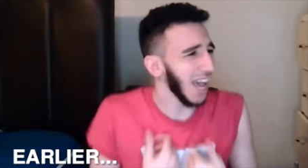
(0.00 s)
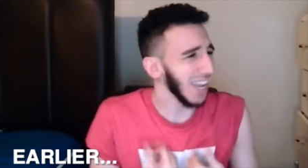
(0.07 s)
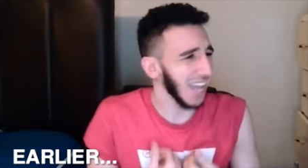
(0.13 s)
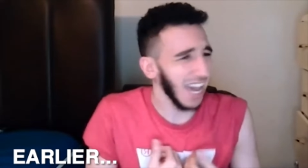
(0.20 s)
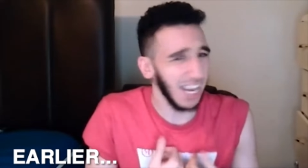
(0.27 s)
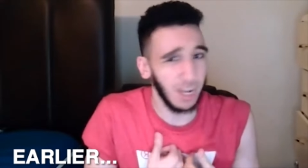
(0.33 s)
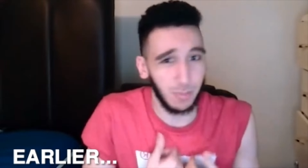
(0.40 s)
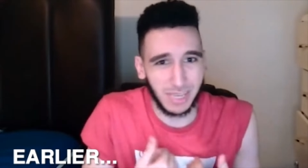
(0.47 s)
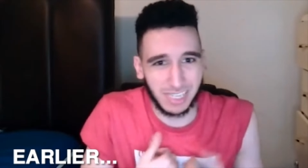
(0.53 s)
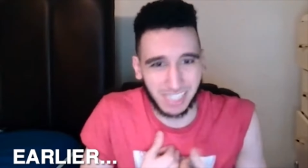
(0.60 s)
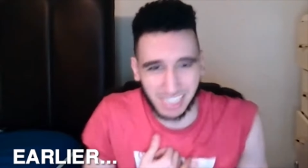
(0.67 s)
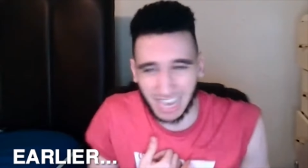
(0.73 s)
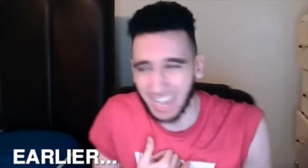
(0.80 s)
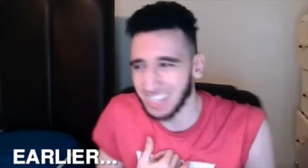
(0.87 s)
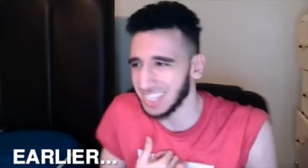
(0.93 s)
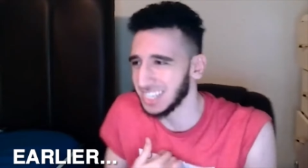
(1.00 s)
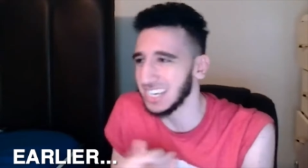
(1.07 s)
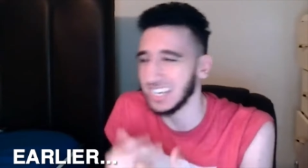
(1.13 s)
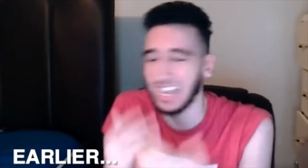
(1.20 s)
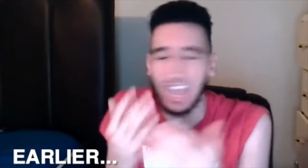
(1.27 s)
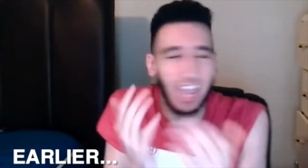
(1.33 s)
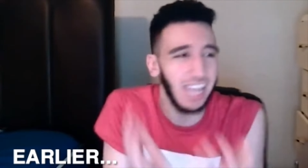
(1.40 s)
I gotta be
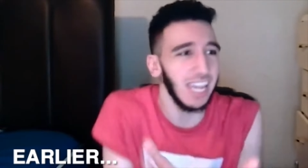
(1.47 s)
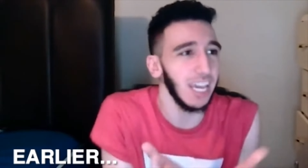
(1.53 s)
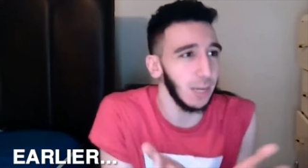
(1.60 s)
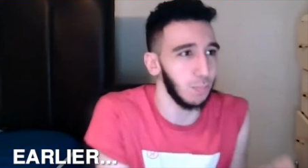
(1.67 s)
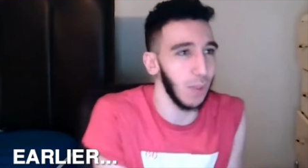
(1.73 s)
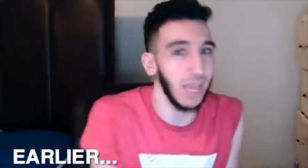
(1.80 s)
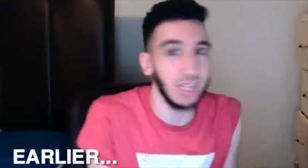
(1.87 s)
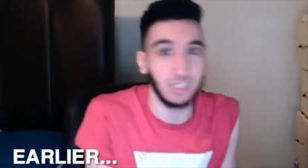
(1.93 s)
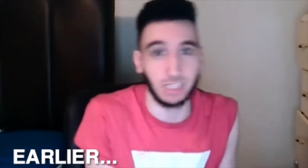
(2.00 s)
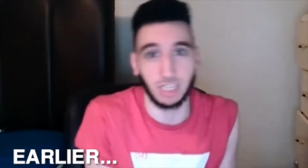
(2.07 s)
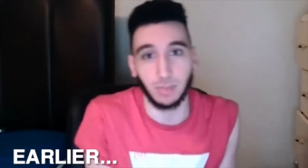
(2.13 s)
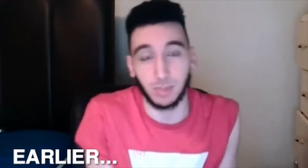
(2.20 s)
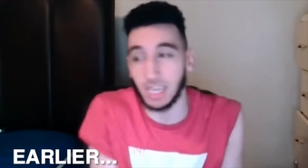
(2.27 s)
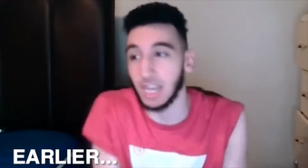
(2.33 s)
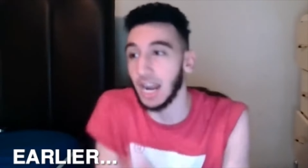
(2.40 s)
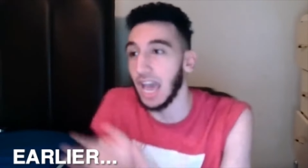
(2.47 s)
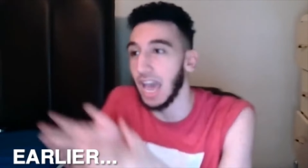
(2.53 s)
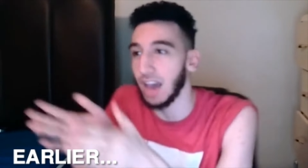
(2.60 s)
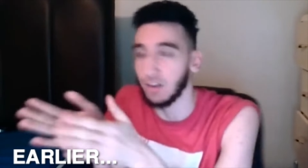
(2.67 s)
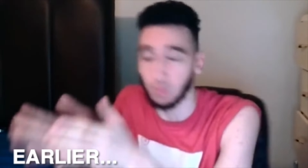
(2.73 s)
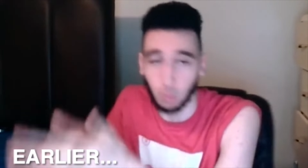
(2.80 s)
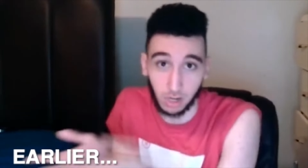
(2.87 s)
Zesty and Ben Simmons? Can I
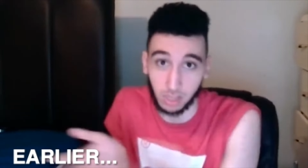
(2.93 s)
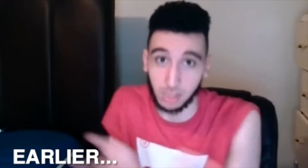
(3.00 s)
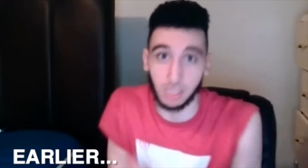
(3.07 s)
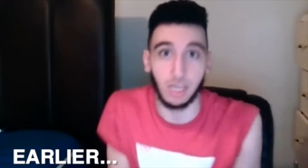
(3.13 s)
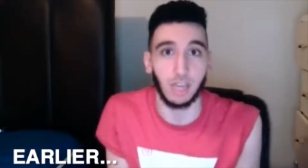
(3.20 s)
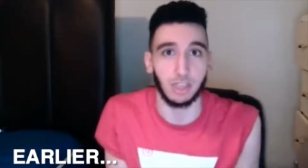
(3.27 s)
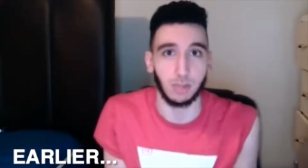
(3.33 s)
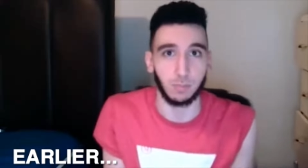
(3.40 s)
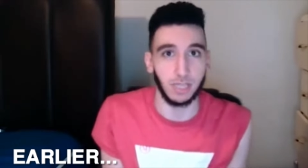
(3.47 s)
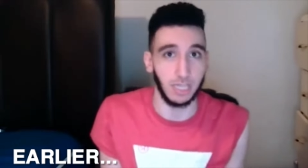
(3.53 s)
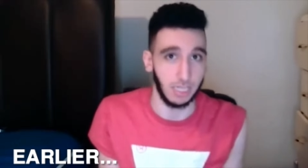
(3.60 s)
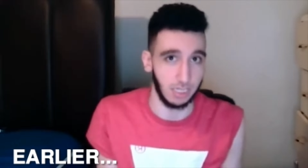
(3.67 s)
have one or the other, please?